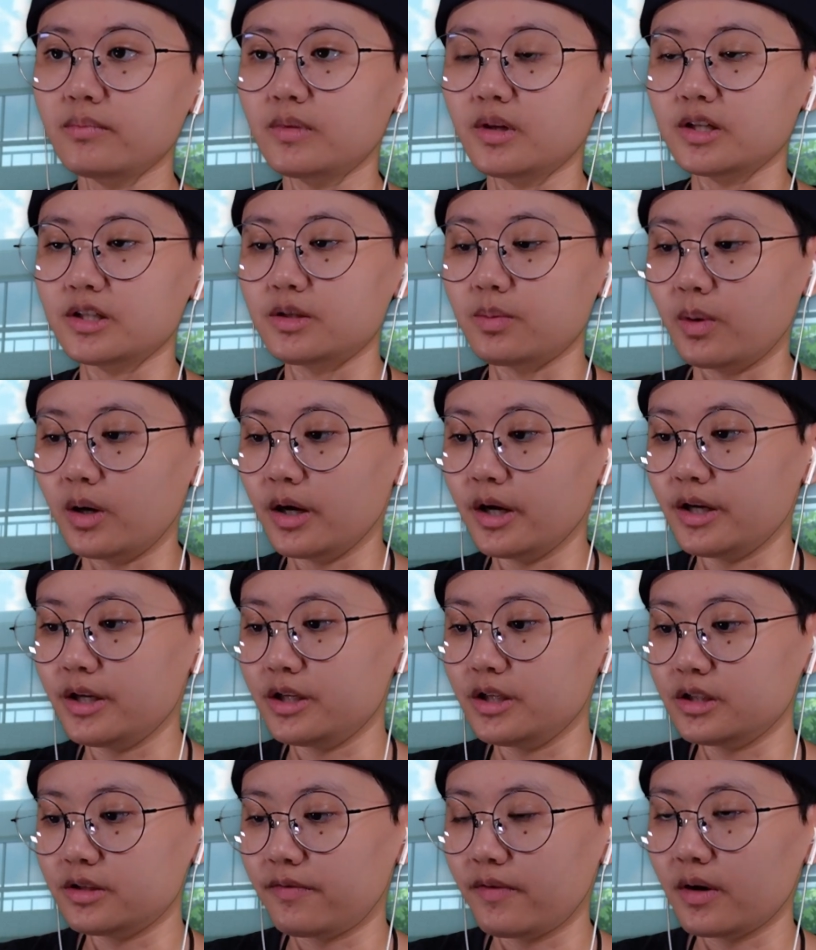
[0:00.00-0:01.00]
That's why
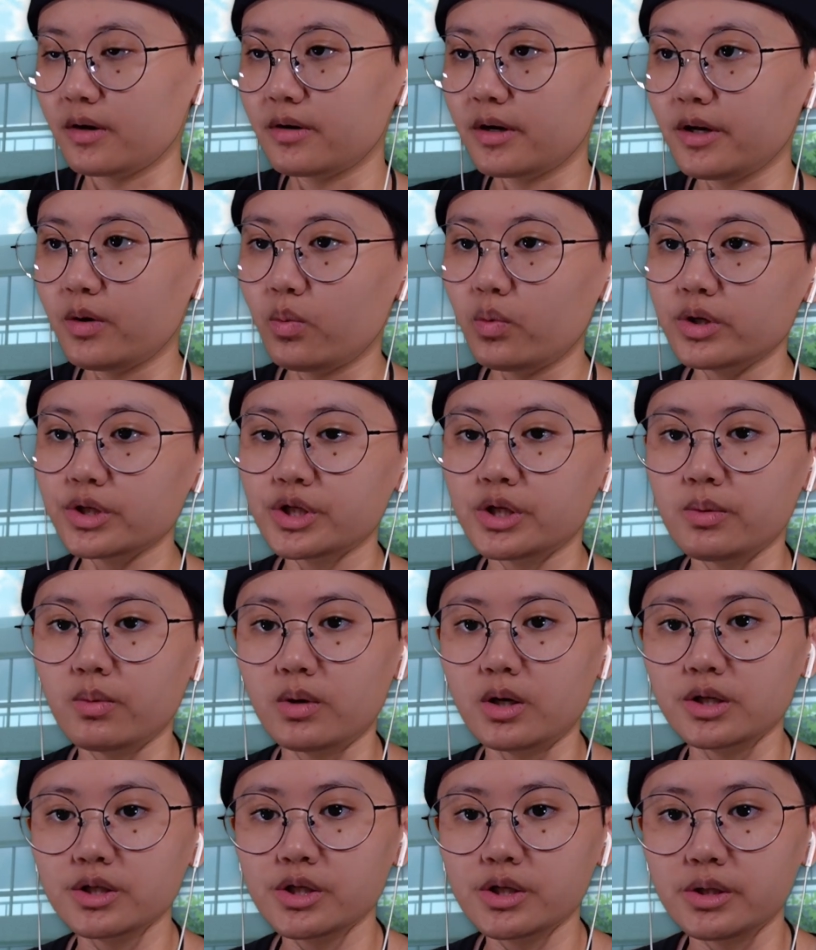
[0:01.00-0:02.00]
he's very
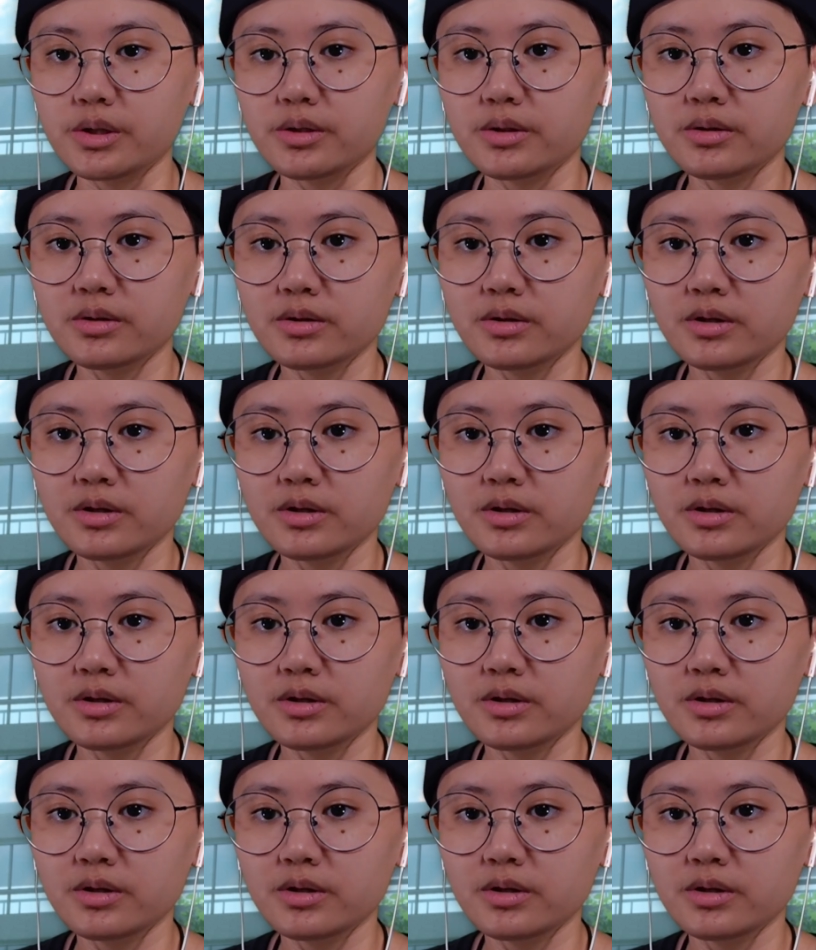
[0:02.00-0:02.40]
wishy-washy.